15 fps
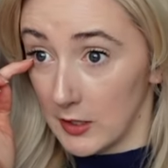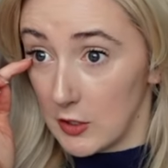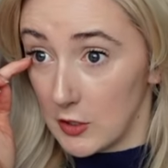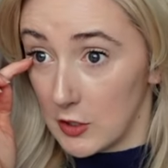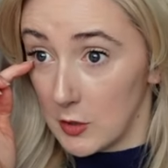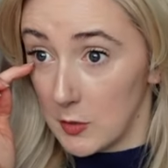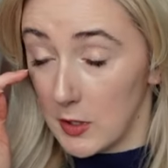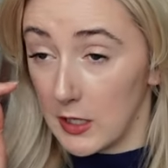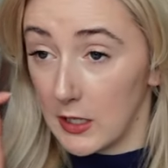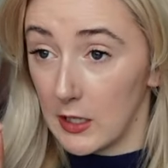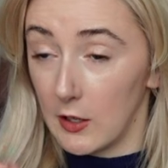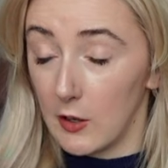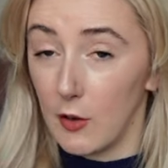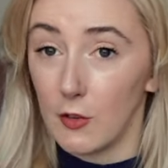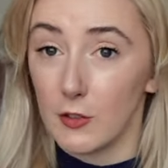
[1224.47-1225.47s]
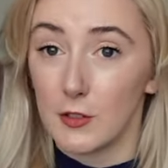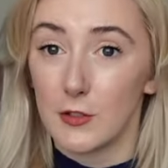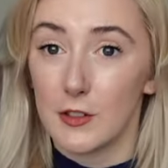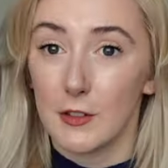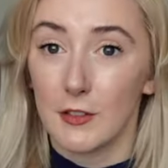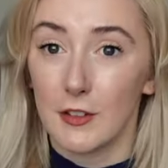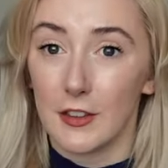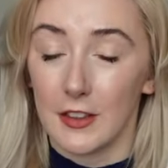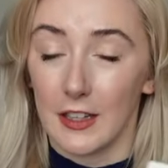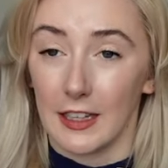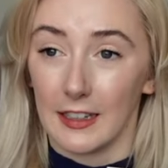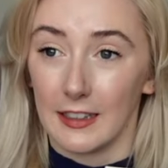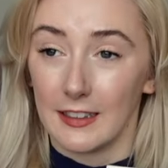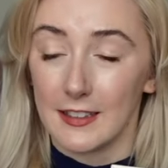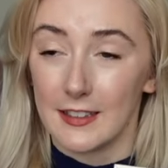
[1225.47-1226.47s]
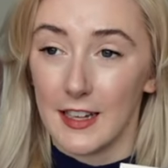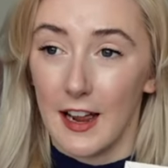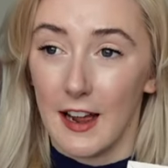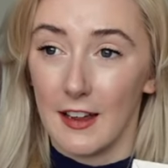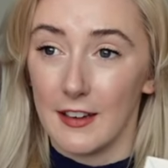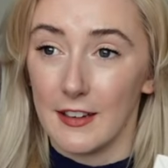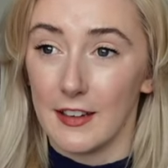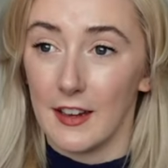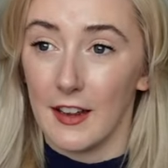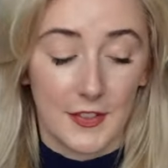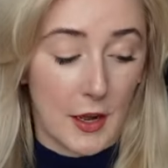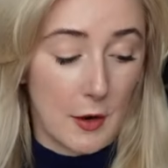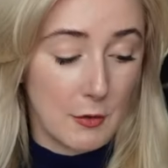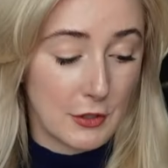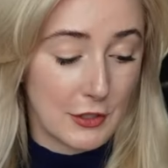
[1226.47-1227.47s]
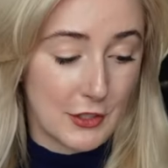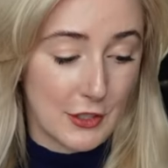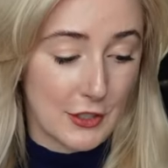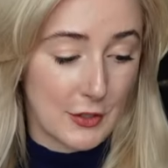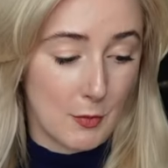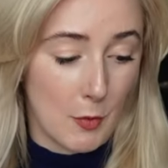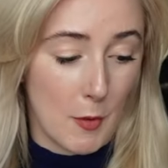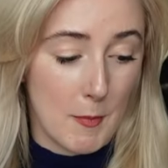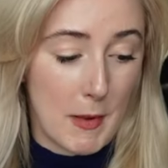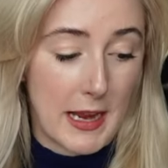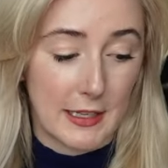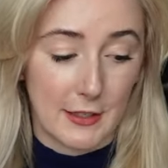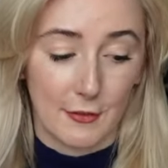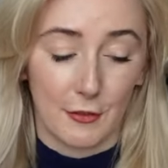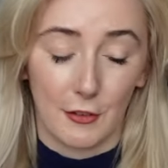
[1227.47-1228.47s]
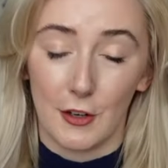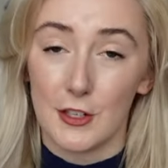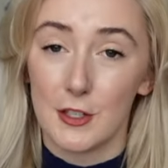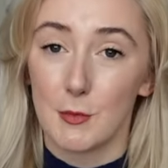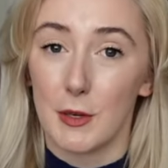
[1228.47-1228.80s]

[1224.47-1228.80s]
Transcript: You're doing lots of different things and that was just what made it for us.